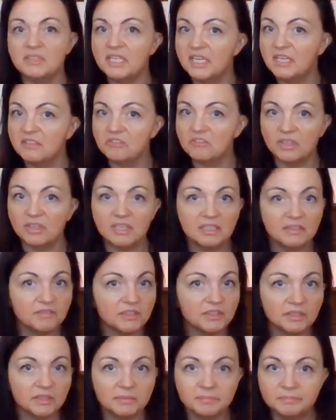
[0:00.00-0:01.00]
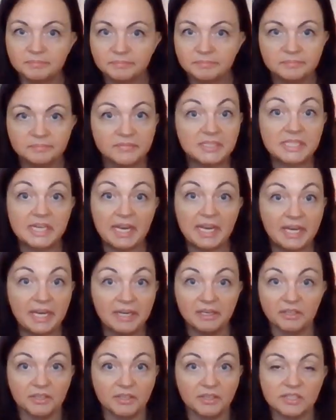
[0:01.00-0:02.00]
take a drink of your
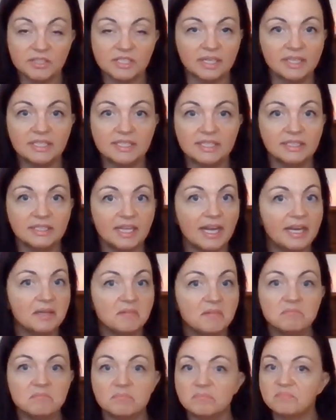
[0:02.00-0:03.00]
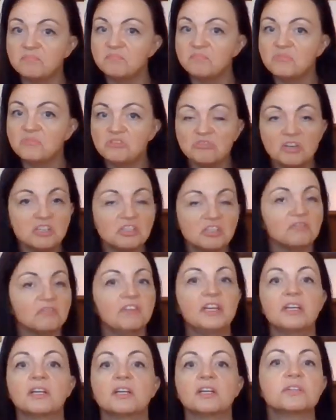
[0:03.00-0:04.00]
Tang or your Sunny Delight, stretch your
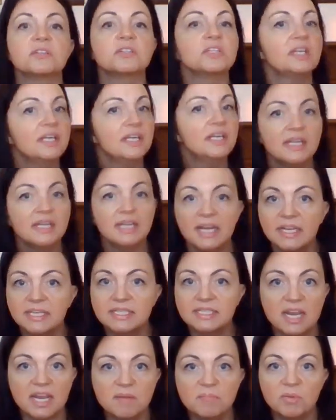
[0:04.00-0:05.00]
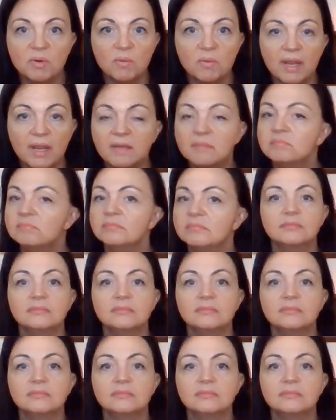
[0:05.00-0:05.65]
fingers, and type away.